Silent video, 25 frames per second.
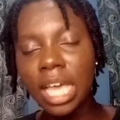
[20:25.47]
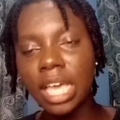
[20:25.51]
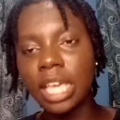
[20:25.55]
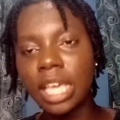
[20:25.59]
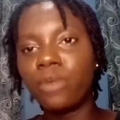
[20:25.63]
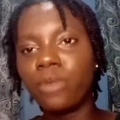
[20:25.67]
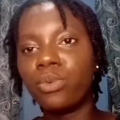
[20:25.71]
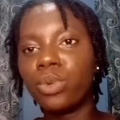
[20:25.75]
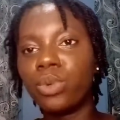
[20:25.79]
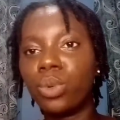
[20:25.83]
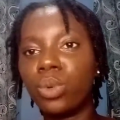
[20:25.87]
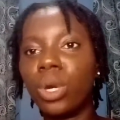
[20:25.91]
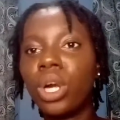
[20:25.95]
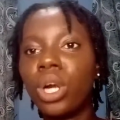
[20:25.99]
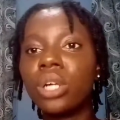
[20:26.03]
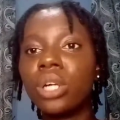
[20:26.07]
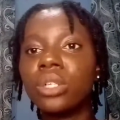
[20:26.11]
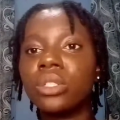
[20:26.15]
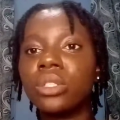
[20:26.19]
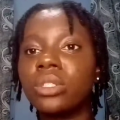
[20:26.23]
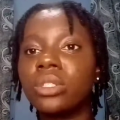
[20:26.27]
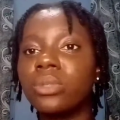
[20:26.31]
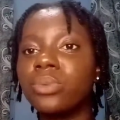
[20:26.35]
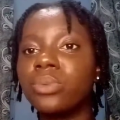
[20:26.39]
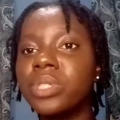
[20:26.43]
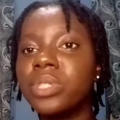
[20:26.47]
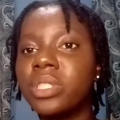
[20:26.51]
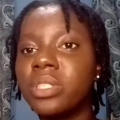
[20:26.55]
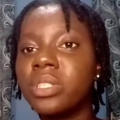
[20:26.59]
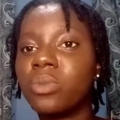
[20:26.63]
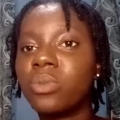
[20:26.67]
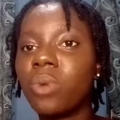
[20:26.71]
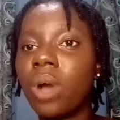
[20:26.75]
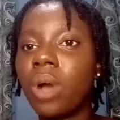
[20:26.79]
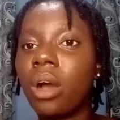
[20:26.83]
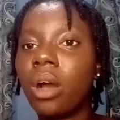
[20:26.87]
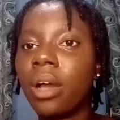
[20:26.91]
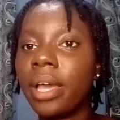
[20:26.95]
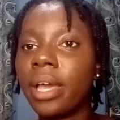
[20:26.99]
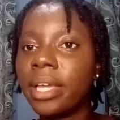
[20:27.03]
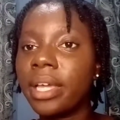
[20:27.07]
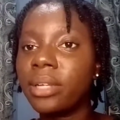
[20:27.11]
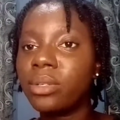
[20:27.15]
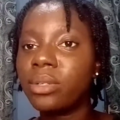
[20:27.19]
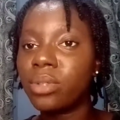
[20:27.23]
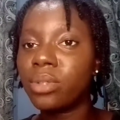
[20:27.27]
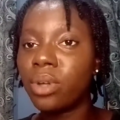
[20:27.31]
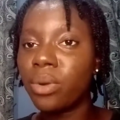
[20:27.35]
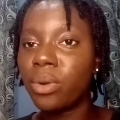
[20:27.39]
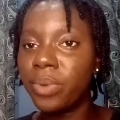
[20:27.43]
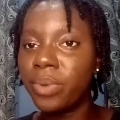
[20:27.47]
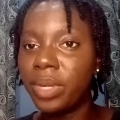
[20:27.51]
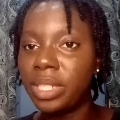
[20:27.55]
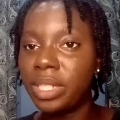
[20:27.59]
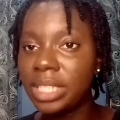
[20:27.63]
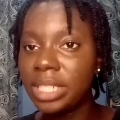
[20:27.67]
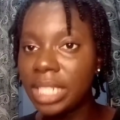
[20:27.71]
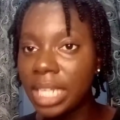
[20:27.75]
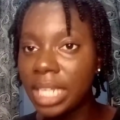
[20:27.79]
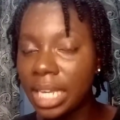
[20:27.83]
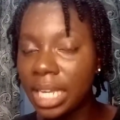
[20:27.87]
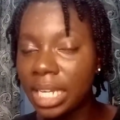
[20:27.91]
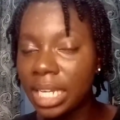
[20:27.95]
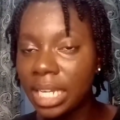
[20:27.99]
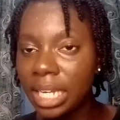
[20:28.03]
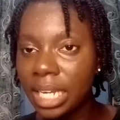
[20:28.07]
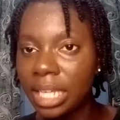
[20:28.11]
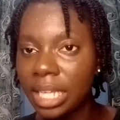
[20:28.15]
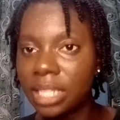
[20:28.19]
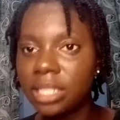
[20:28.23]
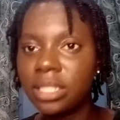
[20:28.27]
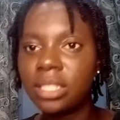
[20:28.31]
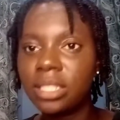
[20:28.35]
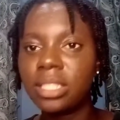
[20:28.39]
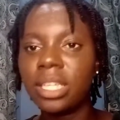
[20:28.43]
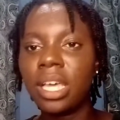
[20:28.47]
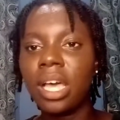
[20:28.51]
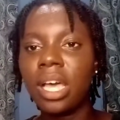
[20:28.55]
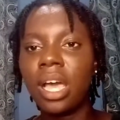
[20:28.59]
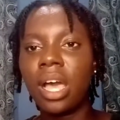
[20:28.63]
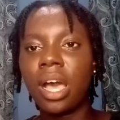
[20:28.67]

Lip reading: If we work on the reasons why our hair do not retain length,